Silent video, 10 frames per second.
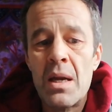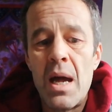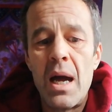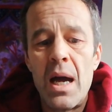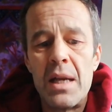
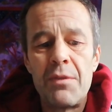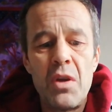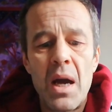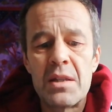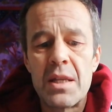And if you
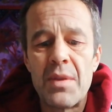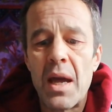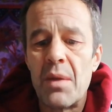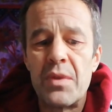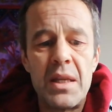add to
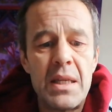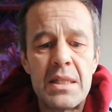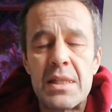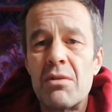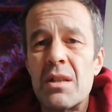that the
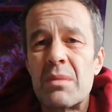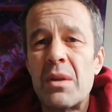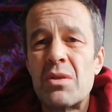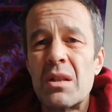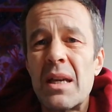serious
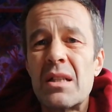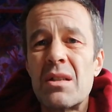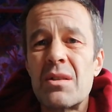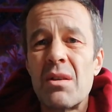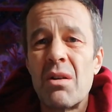
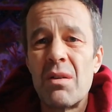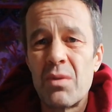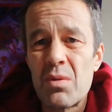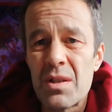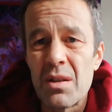mutilations that I've
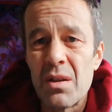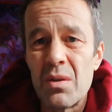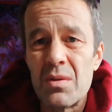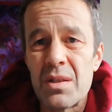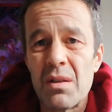
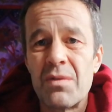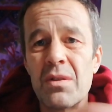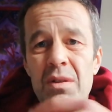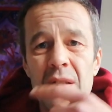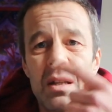also
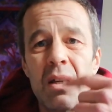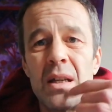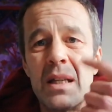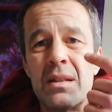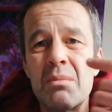suffered
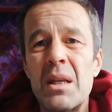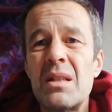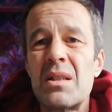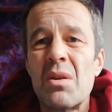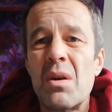in the
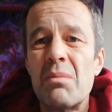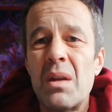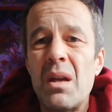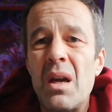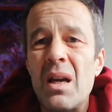meantime,
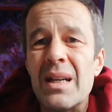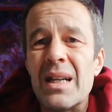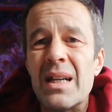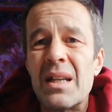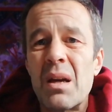
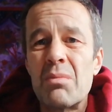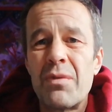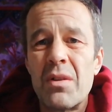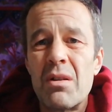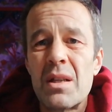and I'm
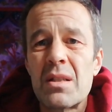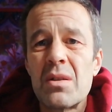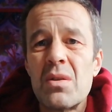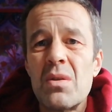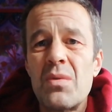referring
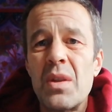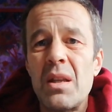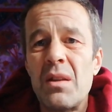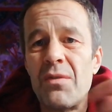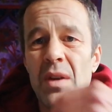to
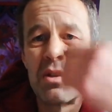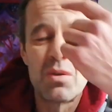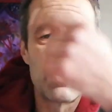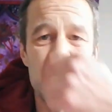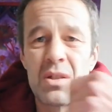the facial
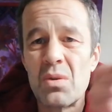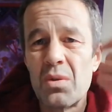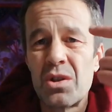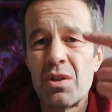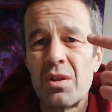
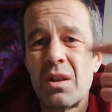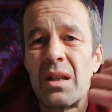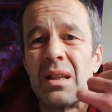distortion